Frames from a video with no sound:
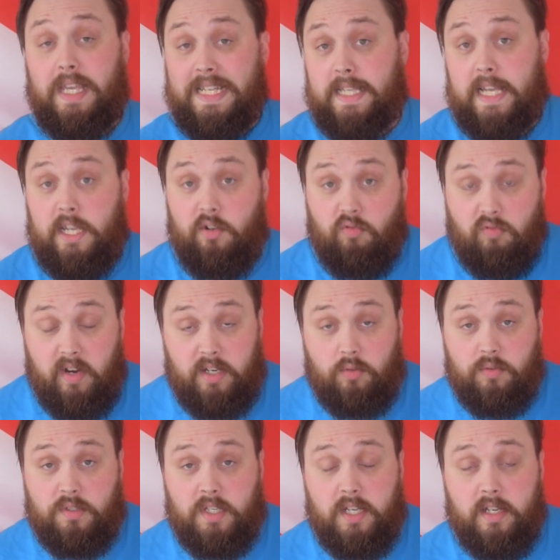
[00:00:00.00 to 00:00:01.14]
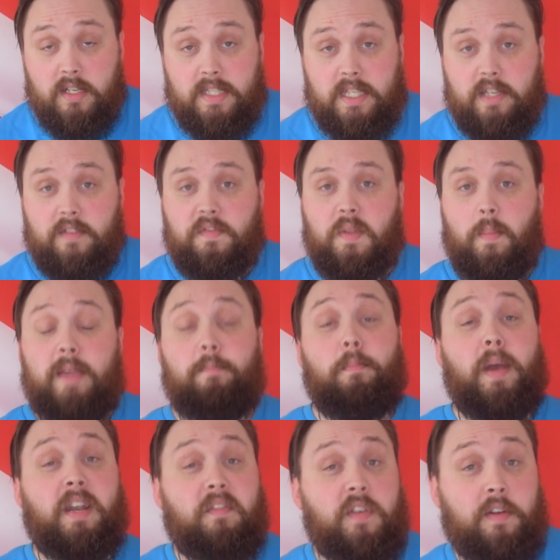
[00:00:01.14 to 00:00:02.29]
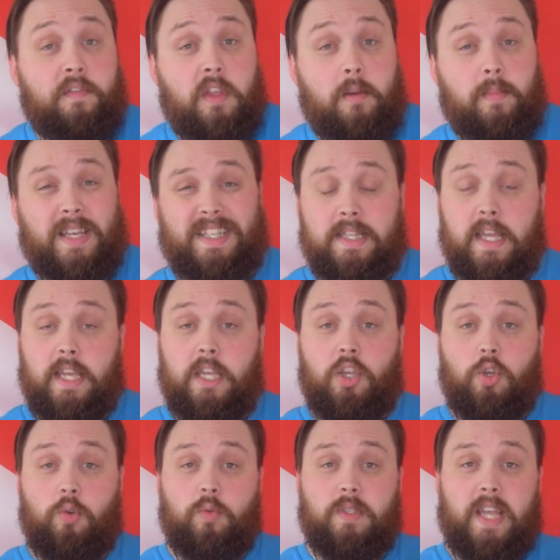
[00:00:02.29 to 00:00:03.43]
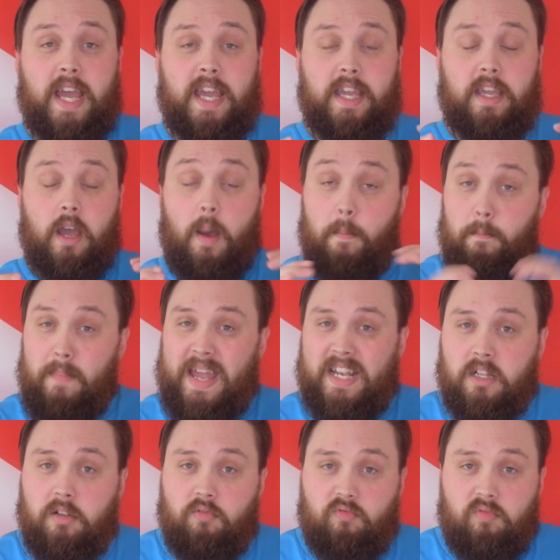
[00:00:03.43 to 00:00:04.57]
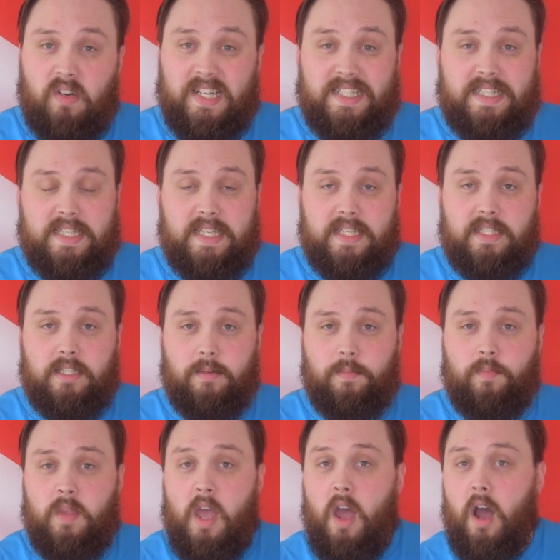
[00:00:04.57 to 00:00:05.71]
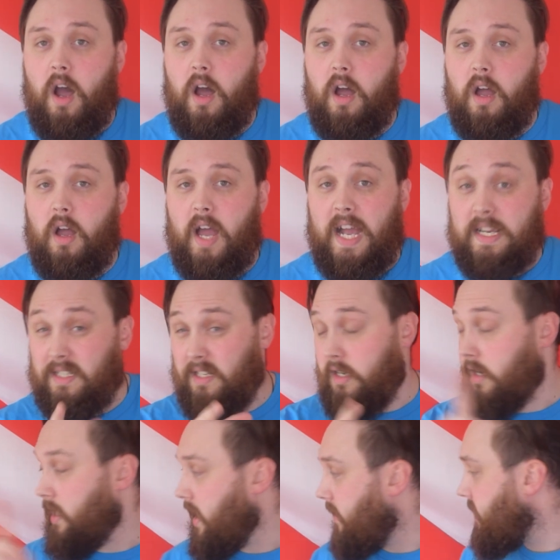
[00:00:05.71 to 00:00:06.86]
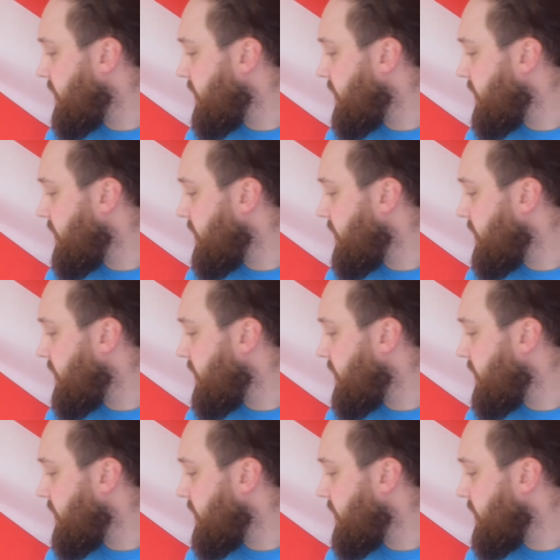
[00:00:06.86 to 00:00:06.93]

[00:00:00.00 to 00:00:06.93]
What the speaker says: is a great alternative. The main benefit of them is they use a metal ring system. Actually, I have a